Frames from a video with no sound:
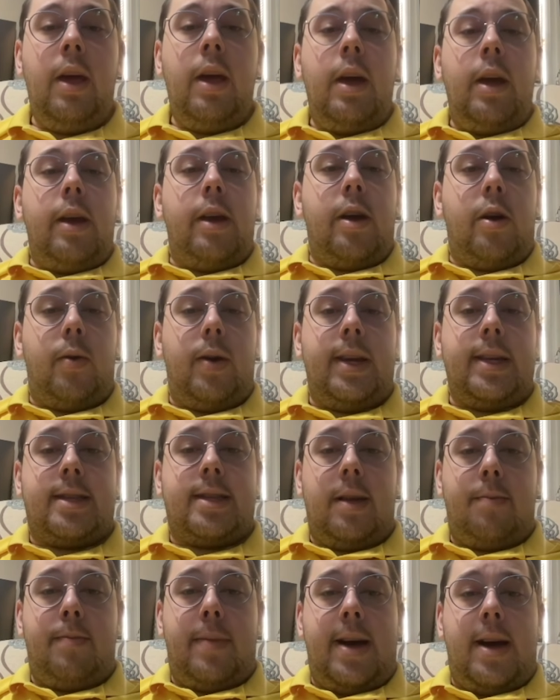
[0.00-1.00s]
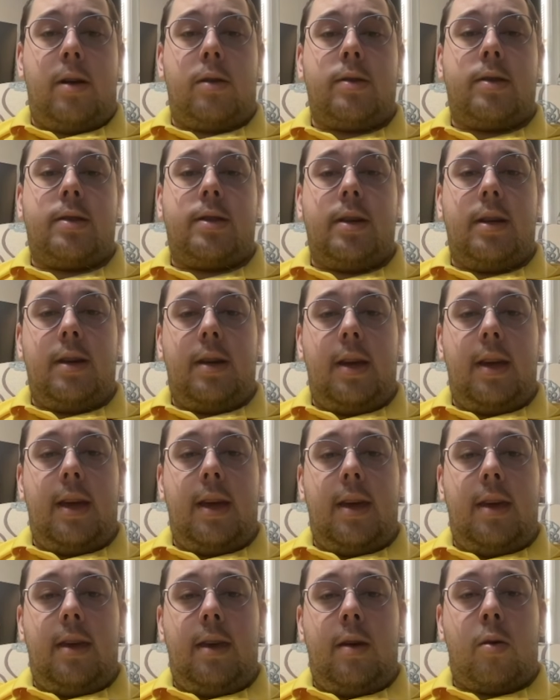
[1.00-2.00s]
is the mouse
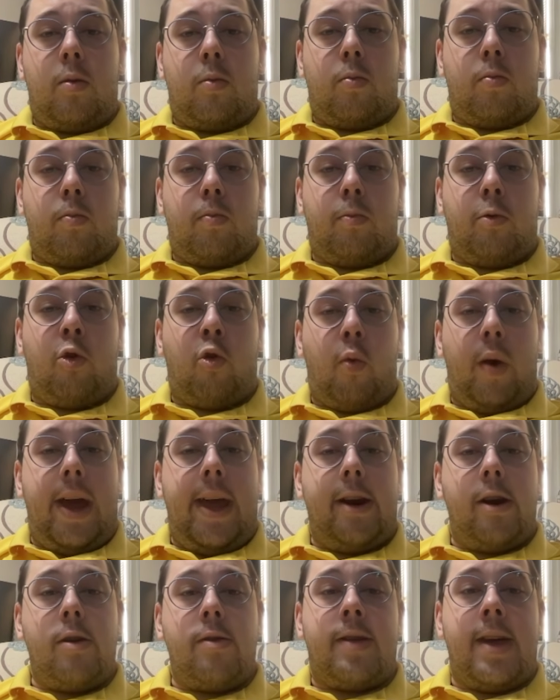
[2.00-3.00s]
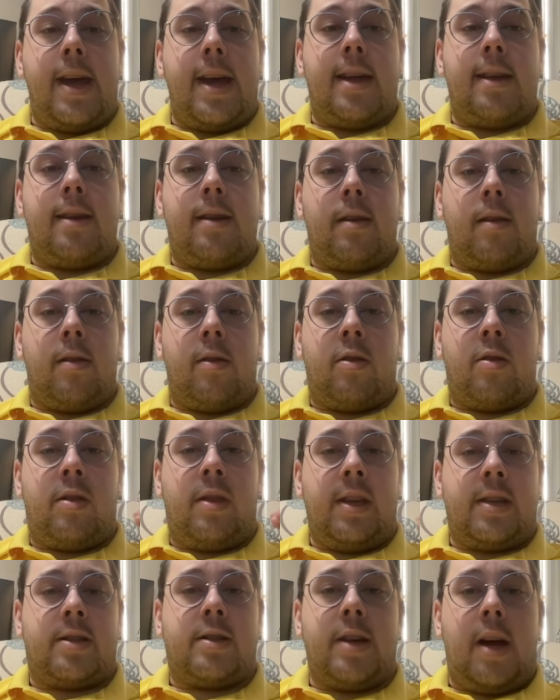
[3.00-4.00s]
greater than
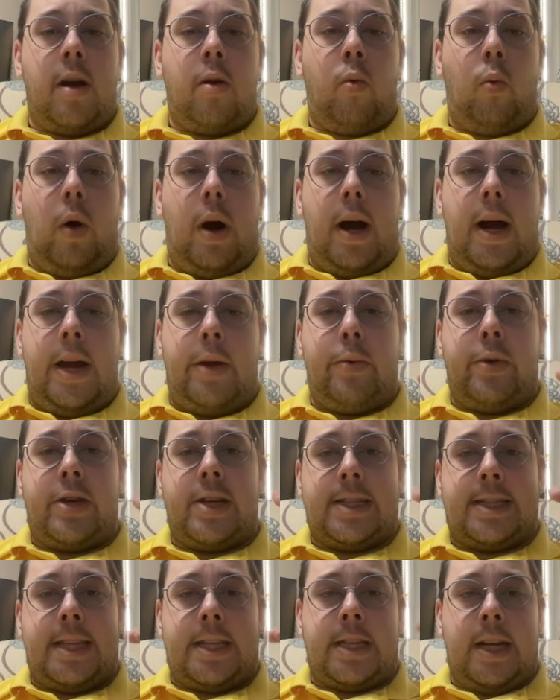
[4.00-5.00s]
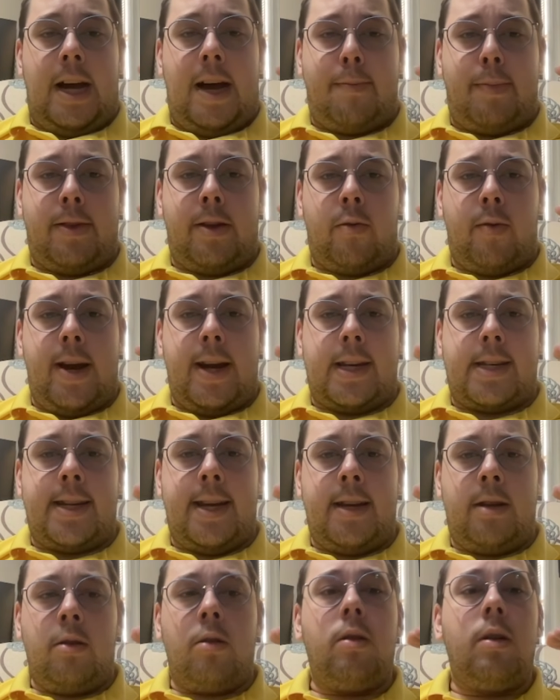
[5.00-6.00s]
this dot y, which is the top of the
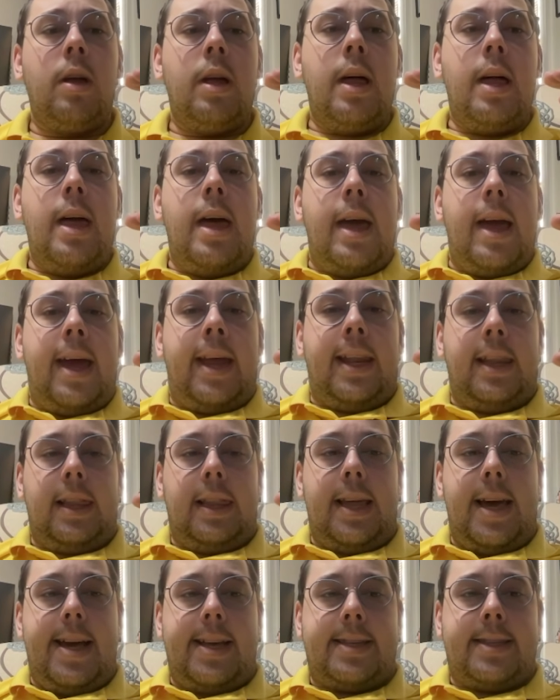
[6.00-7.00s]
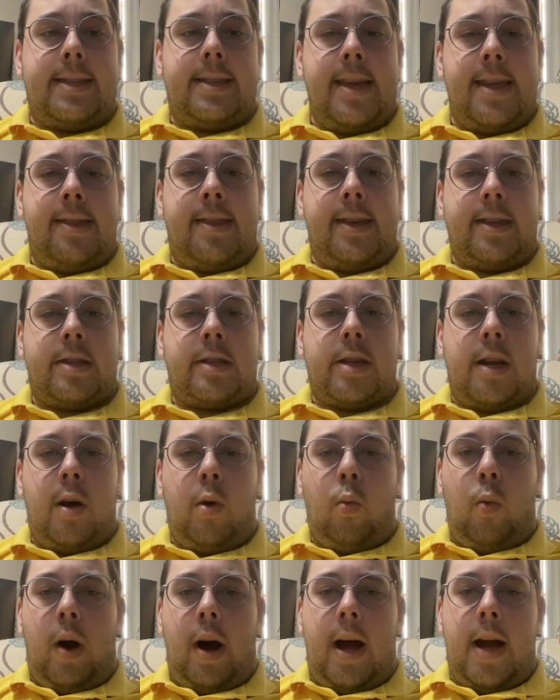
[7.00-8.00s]
rectangle, and less than this dot
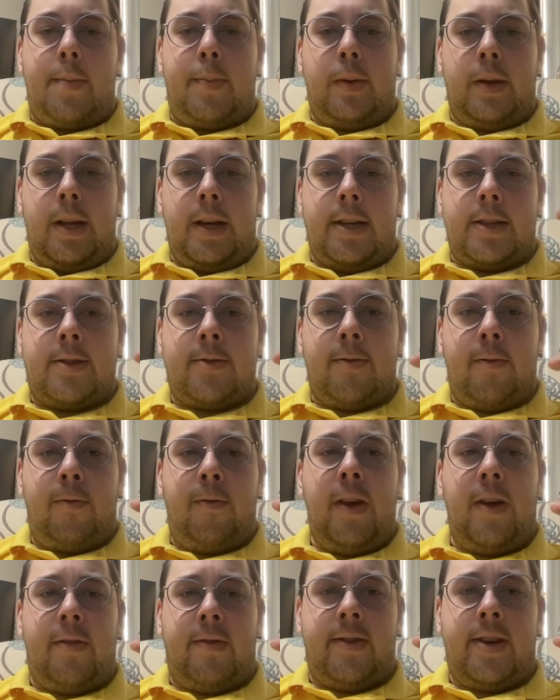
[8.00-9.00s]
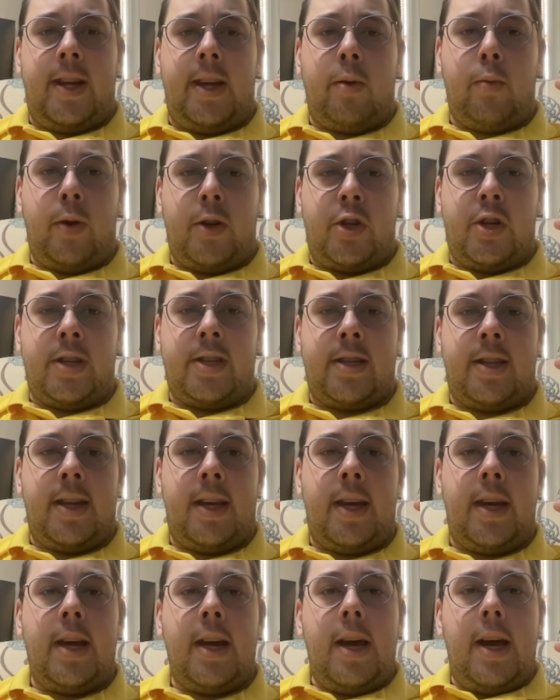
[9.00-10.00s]
y plus 50, which is
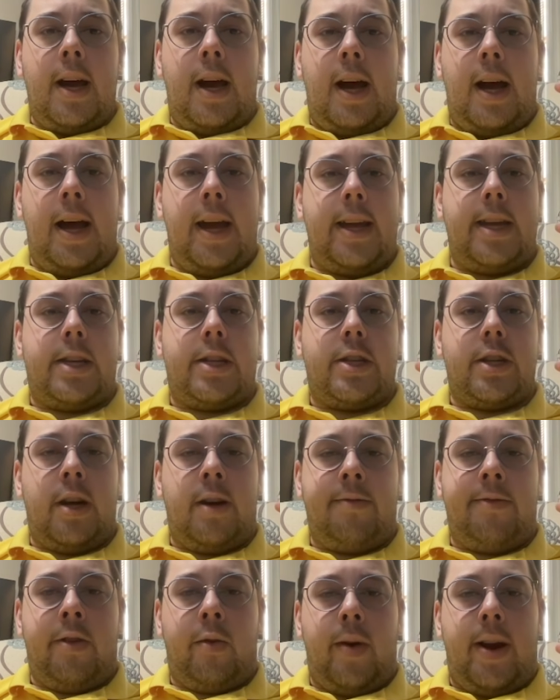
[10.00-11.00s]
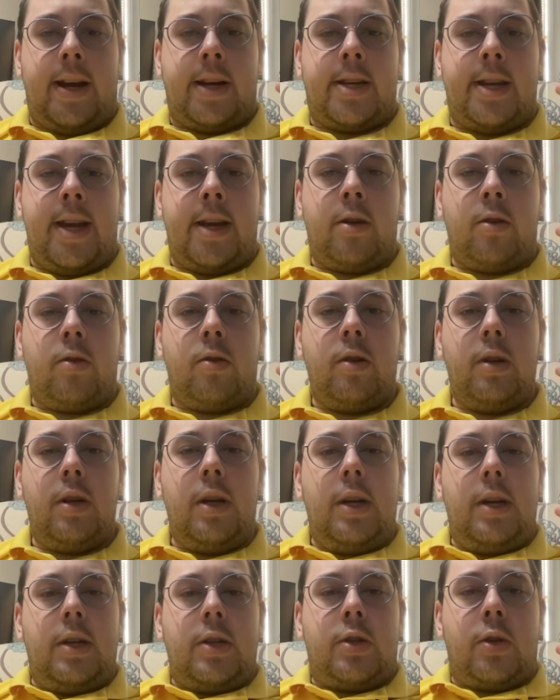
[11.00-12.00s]
the height of the rectangle.
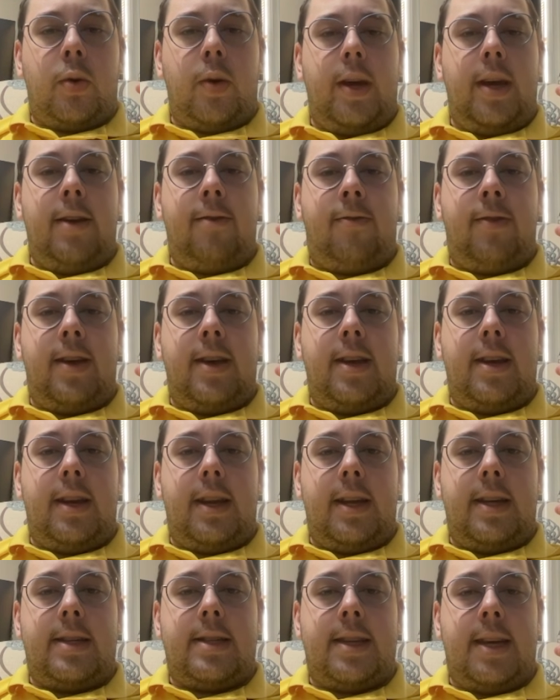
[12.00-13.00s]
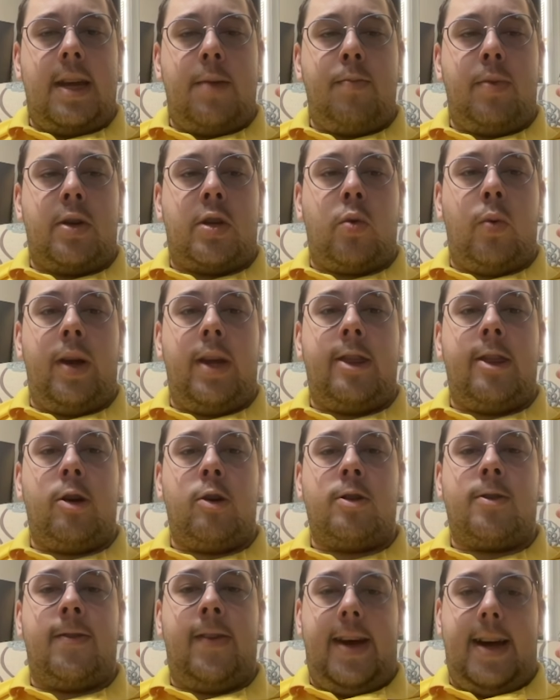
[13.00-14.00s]
So if it is in between
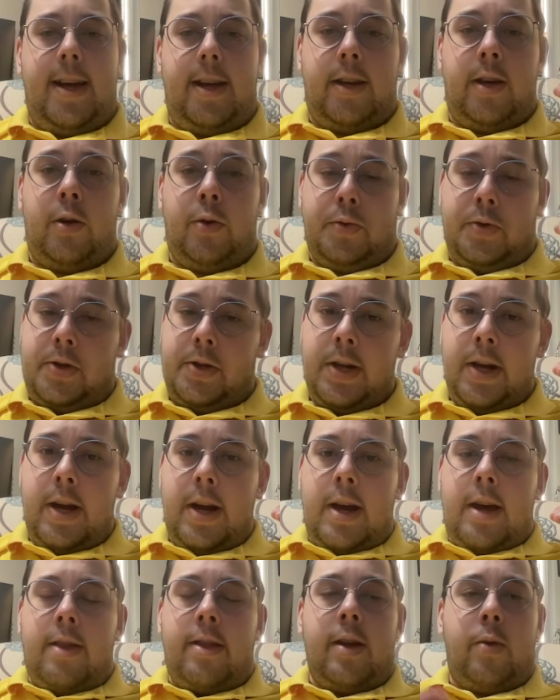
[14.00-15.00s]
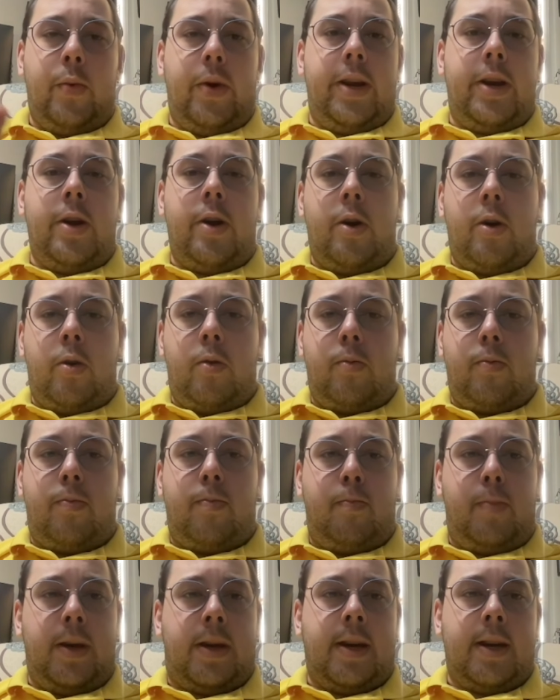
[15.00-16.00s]
those values, then we know,
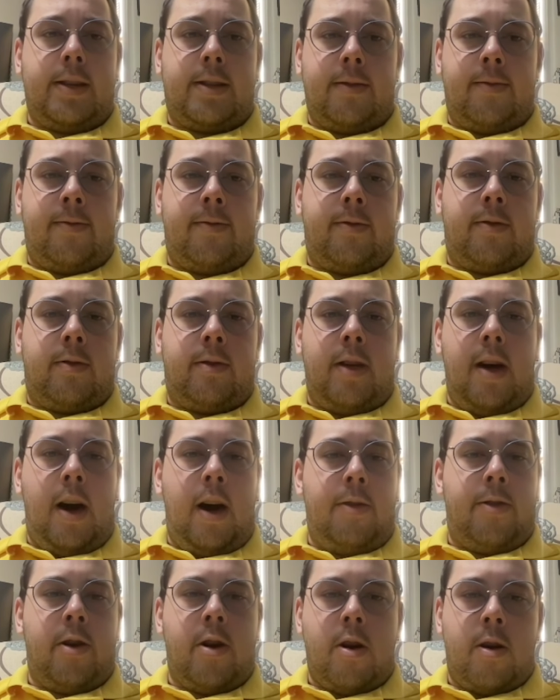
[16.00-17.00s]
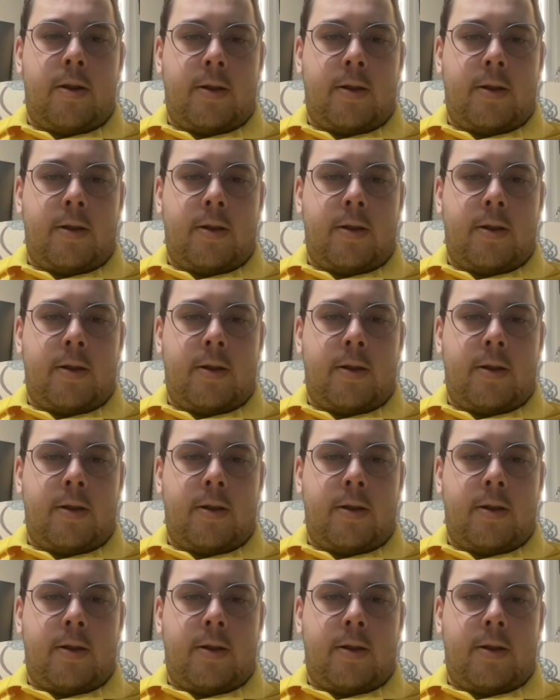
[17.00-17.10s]
because of the other